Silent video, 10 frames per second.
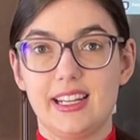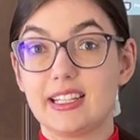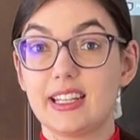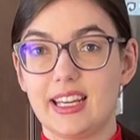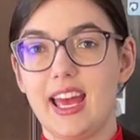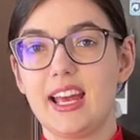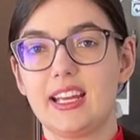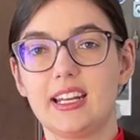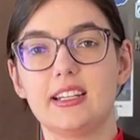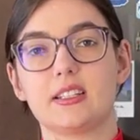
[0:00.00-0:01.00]
to the cake
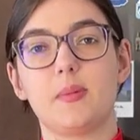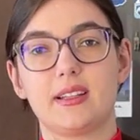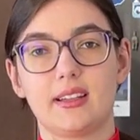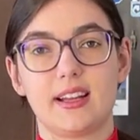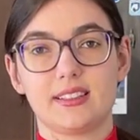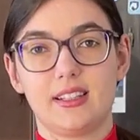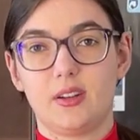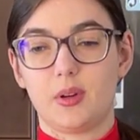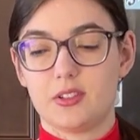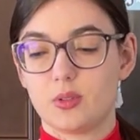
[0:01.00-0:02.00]
and it just makes a nice clean
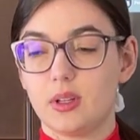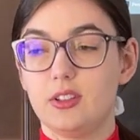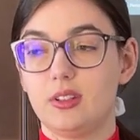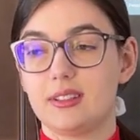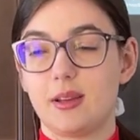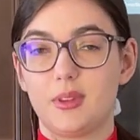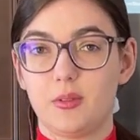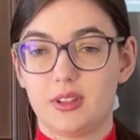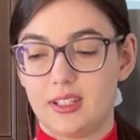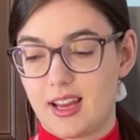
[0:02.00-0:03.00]
one. So we're gonna do the same thing
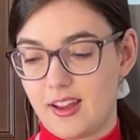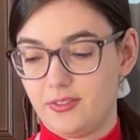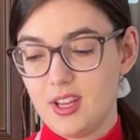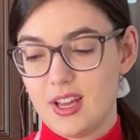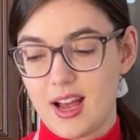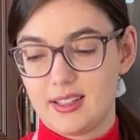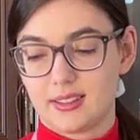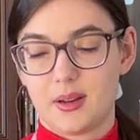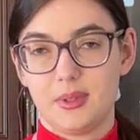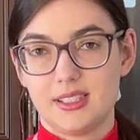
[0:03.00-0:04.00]
with the knife. I was
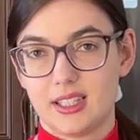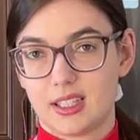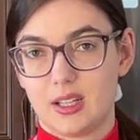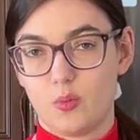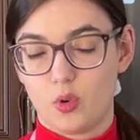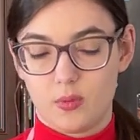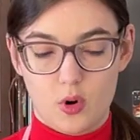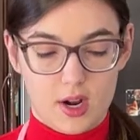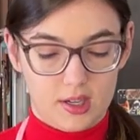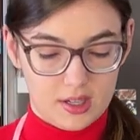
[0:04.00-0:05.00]
gonna be sticking it in warm
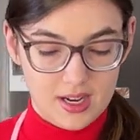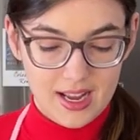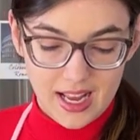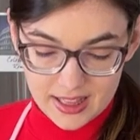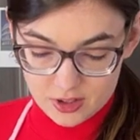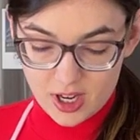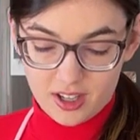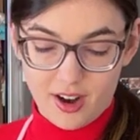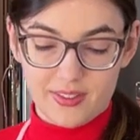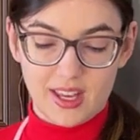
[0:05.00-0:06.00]
water and then trying to
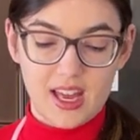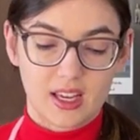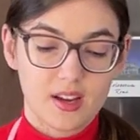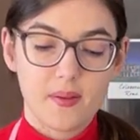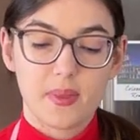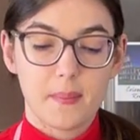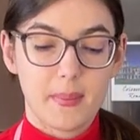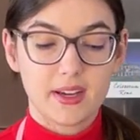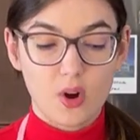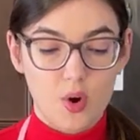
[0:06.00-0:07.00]
carve the cake. My
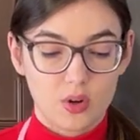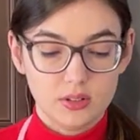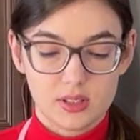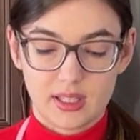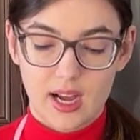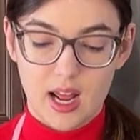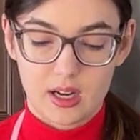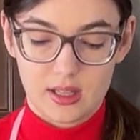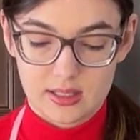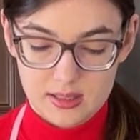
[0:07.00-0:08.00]
goal to get out
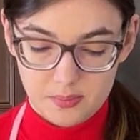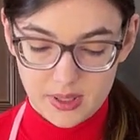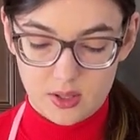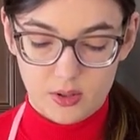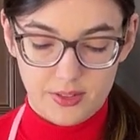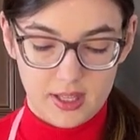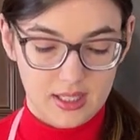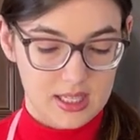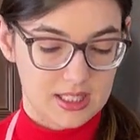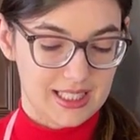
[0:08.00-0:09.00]
of this big old thing
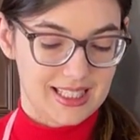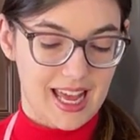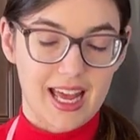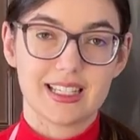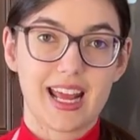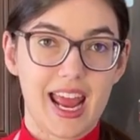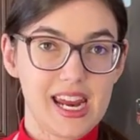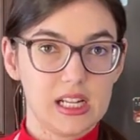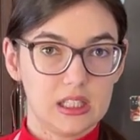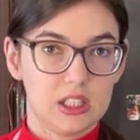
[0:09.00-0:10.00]
is to get
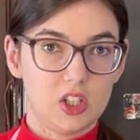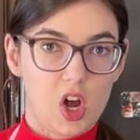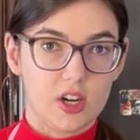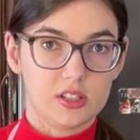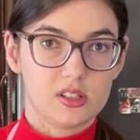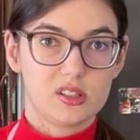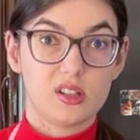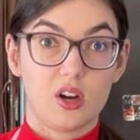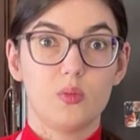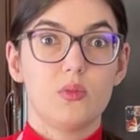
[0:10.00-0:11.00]
8 little hearts.
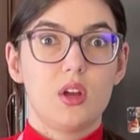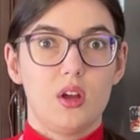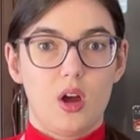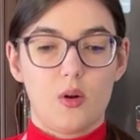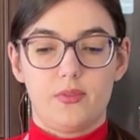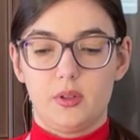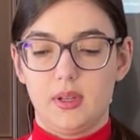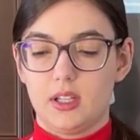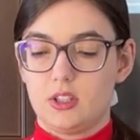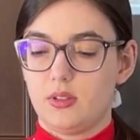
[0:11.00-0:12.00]
So hopefully we
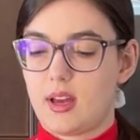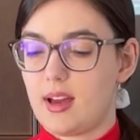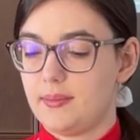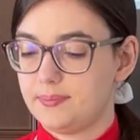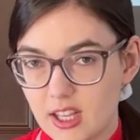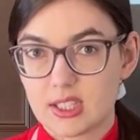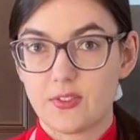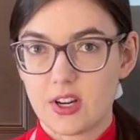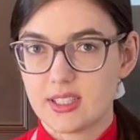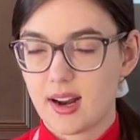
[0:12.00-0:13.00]
can do that. This
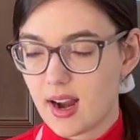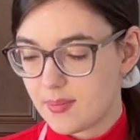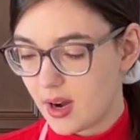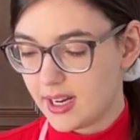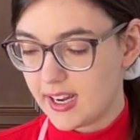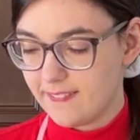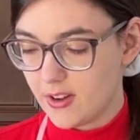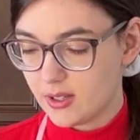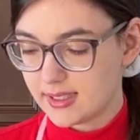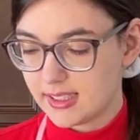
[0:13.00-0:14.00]
first heart, I'm probably gonna
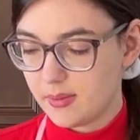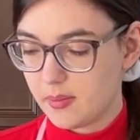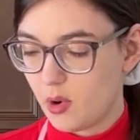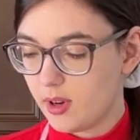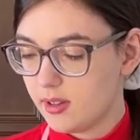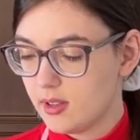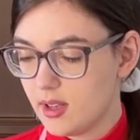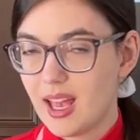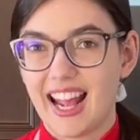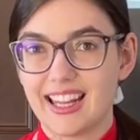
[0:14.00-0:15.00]
focus a little bit more
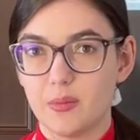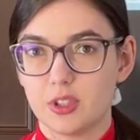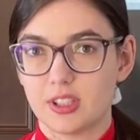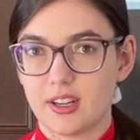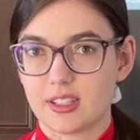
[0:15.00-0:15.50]
and then we'll start